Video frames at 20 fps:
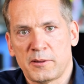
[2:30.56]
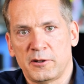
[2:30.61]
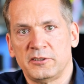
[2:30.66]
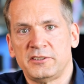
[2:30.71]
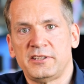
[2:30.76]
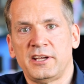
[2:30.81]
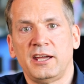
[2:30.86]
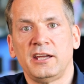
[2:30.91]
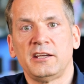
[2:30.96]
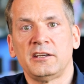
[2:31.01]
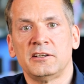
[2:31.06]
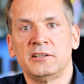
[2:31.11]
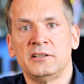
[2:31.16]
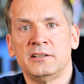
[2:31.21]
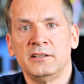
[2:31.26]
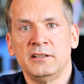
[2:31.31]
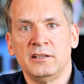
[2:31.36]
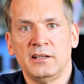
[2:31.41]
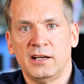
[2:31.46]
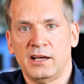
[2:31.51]
They're
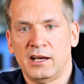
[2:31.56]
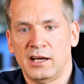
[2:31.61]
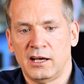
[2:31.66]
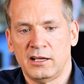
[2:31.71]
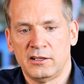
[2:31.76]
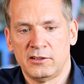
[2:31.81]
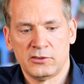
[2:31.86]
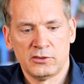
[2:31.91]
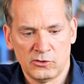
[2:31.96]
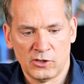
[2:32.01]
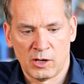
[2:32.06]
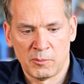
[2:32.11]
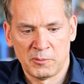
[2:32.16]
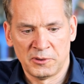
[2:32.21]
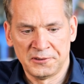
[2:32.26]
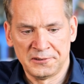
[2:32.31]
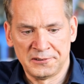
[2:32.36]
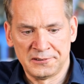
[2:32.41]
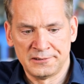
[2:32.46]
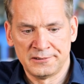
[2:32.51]
taken at
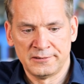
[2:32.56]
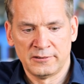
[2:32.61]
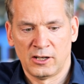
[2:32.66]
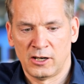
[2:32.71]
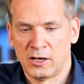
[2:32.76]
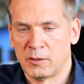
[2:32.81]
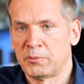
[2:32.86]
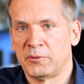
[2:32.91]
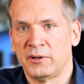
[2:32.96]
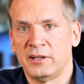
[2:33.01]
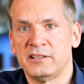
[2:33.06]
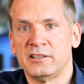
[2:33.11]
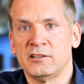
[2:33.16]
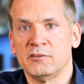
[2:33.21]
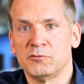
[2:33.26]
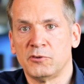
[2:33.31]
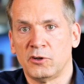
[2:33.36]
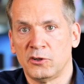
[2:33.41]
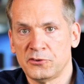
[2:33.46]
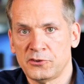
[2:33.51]
nominal
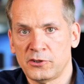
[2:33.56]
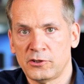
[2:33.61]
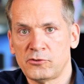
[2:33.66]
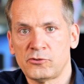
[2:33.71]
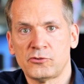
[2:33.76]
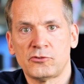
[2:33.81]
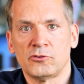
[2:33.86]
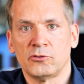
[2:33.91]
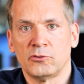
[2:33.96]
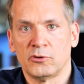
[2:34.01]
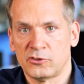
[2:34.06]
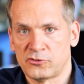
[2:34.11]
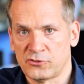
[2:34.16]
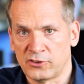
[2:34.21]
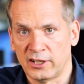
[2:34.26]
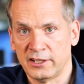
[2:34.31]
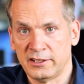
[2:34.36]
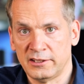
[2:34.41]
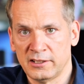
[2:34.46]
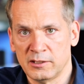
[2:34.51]
operating voltage or
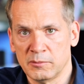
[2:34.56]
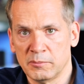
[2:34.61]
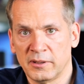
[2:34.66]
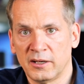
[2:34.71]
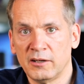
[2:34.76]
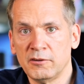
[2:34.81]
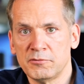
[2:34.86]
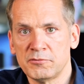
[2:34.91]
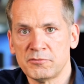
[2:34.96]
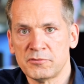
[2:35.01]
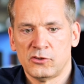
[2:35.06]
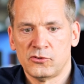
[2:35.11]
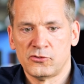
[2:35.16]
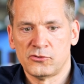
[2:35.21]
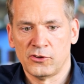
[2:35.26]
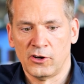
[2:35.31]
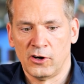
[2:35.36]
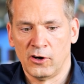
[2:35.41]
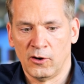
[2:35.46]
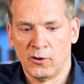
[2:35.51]
slightly above.
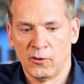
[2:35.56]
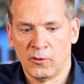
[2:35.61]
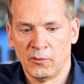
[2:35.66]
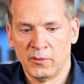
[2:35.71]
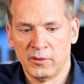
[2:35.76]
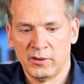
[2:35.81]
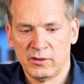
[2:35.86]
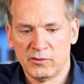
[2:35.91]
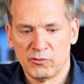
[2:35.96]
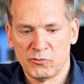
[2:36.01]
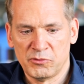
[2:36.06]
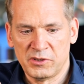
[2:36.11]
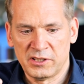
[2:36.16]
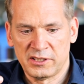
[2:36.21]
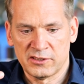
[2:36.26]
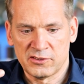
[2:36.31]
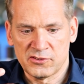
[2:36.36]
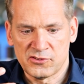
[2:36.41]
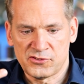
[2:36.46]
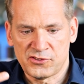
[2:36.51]
So we
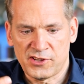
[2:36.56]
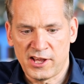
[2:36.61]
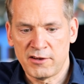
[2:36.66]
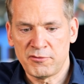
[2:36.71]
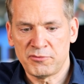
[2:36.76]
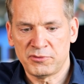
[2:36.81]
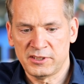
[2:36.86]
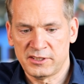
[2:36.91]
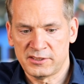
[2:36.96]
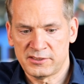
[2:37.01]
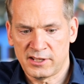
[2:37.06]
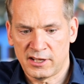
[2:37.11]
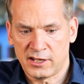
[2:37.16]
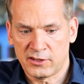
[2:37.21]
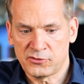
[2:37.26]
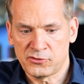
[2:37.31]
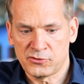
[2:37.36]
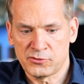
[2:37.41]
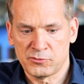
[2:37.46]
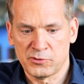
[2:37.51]
can safely
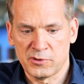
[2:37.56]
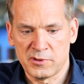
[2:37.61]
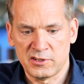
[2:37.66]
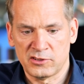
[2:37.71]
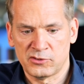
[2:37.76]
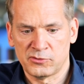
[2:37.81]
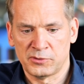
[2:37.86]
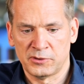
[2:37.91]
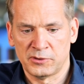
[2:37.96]
test for these